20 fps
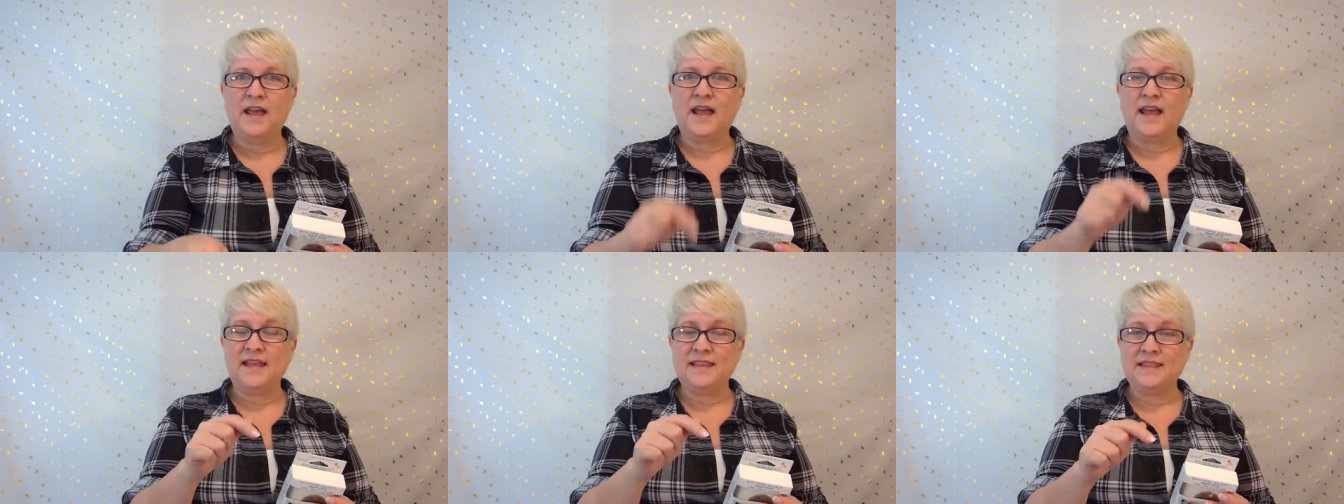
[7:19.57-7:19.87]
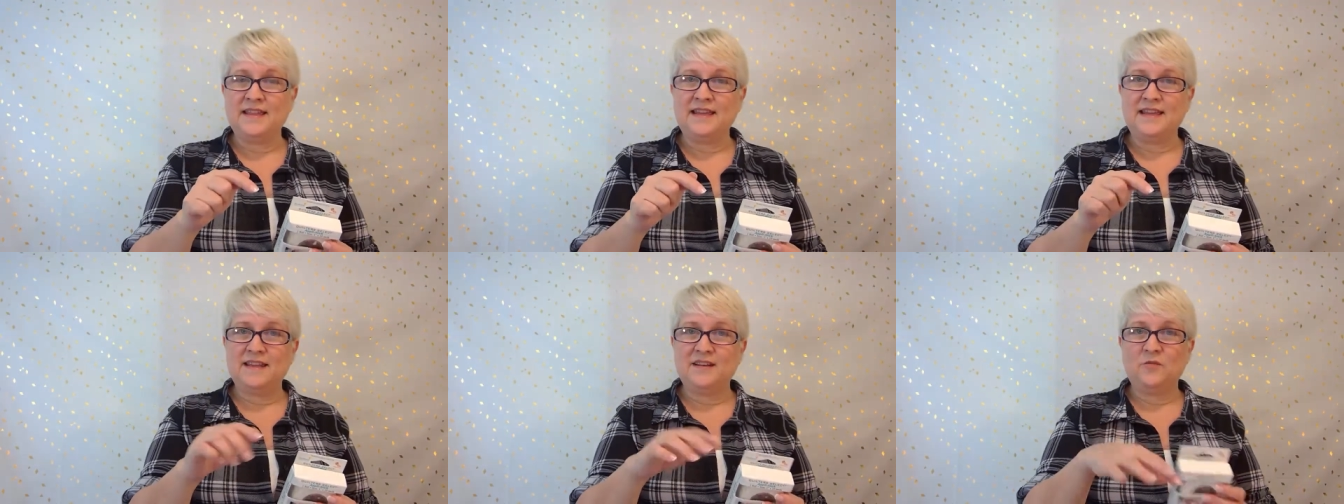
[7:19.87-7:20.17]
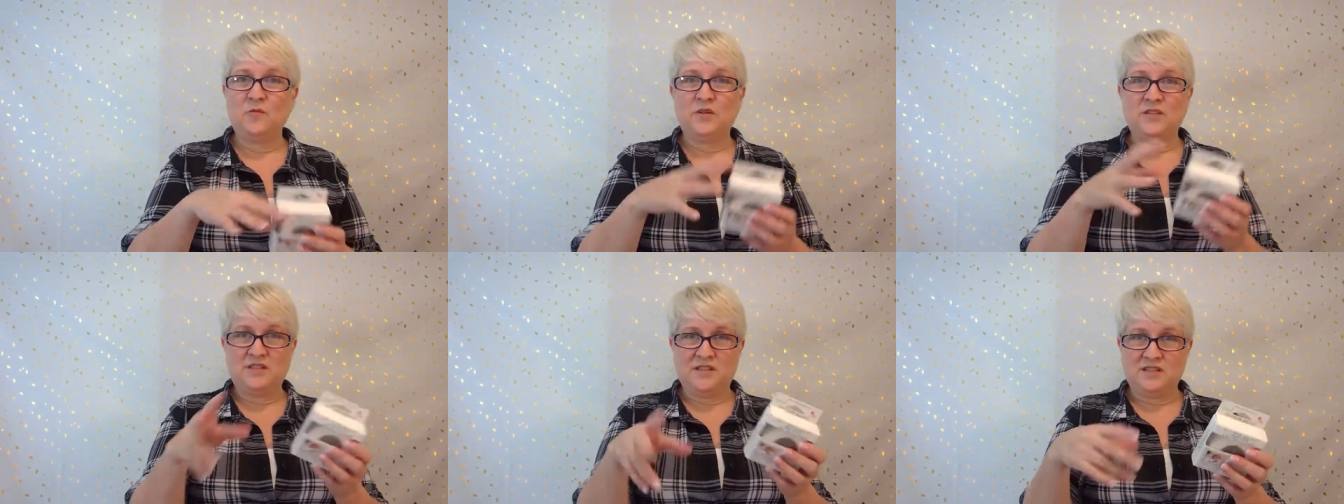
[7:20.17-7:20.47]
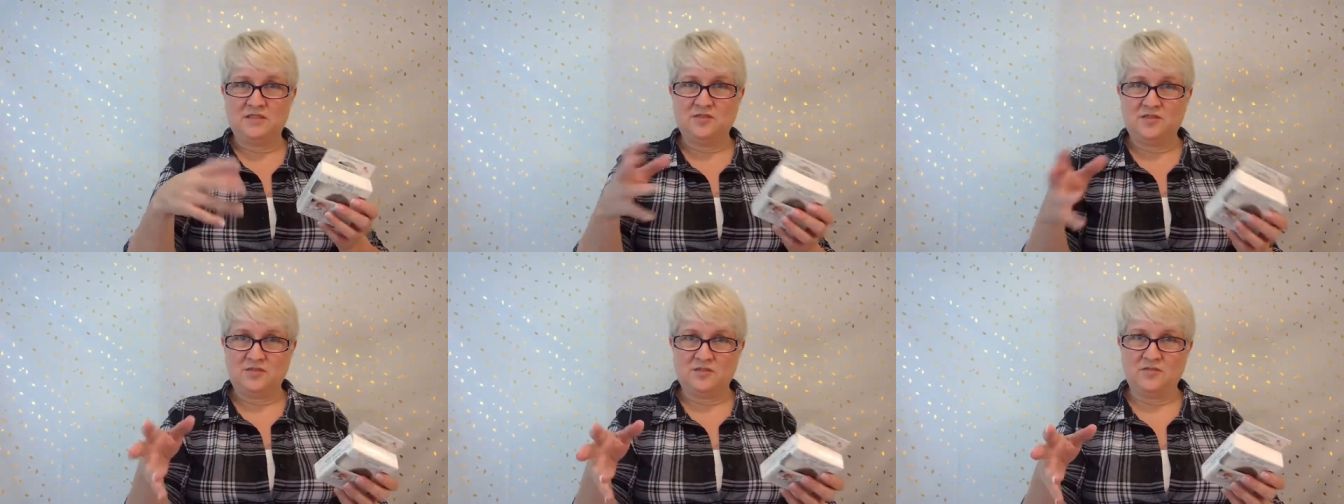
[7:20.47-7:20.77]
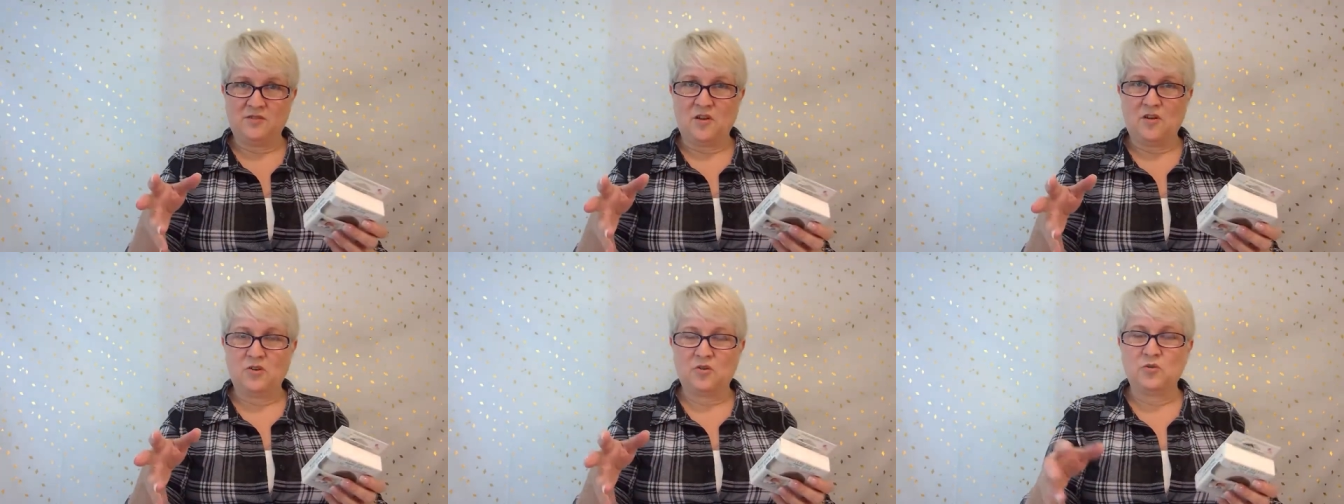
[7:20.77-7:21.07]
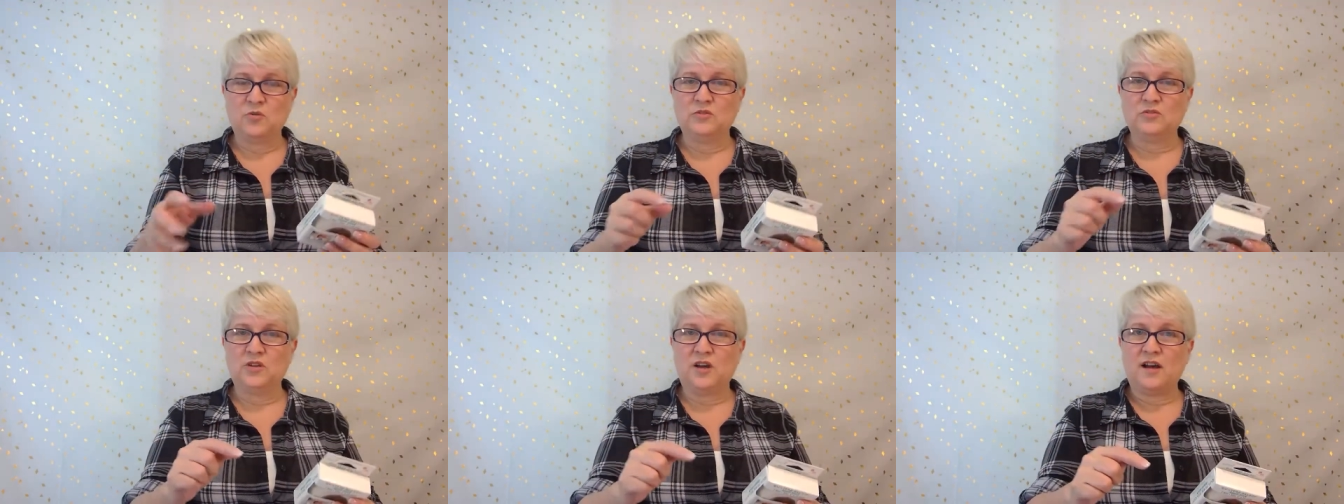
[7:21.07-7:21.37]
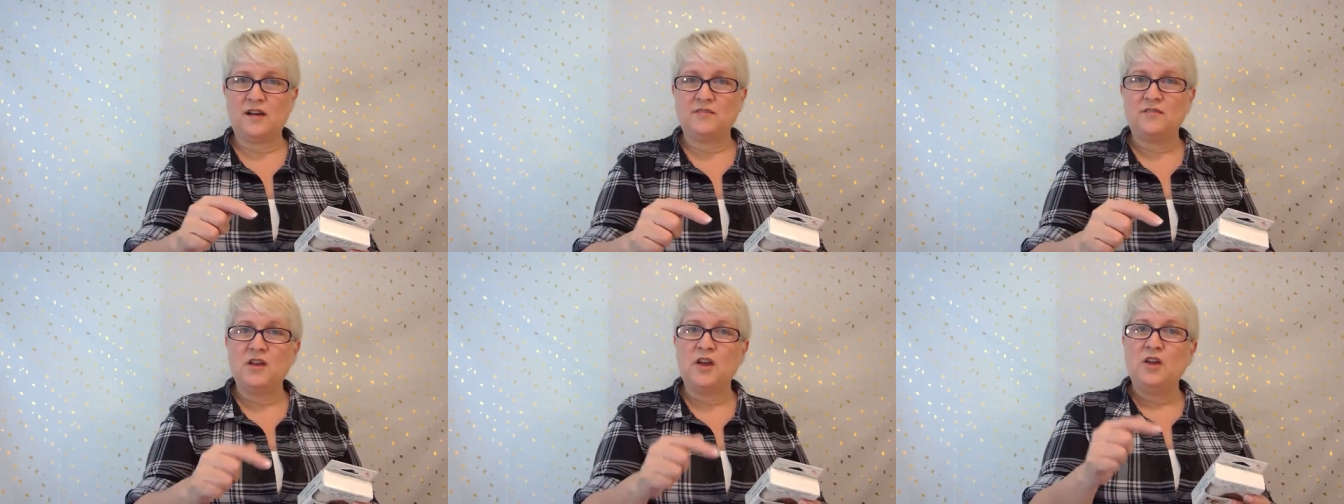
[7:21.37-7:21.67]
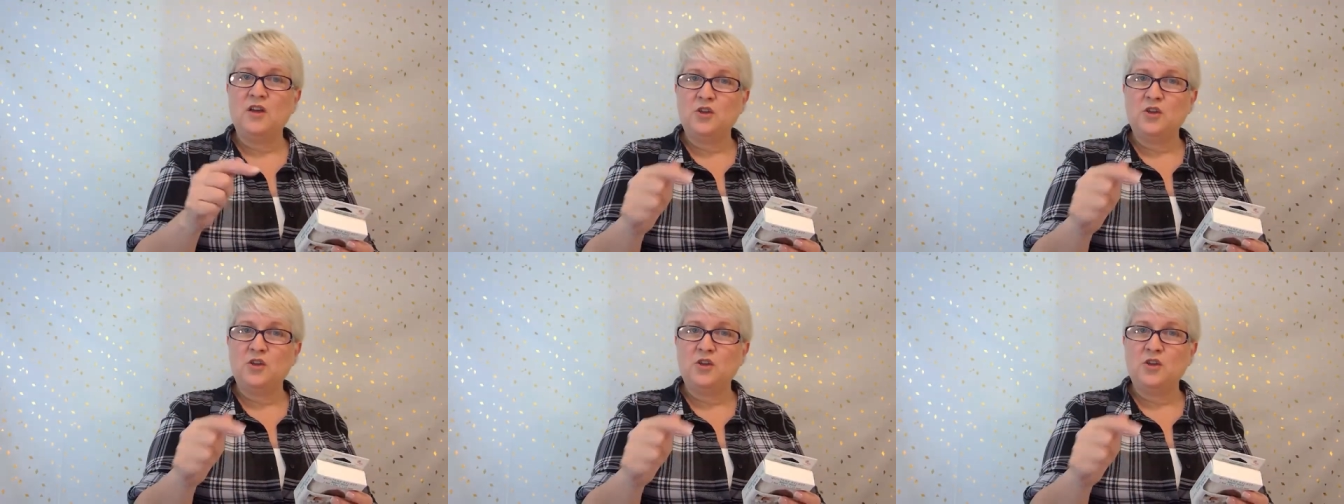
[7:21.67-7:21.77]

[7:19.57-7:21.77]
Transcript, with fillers: and then once it's all cooled off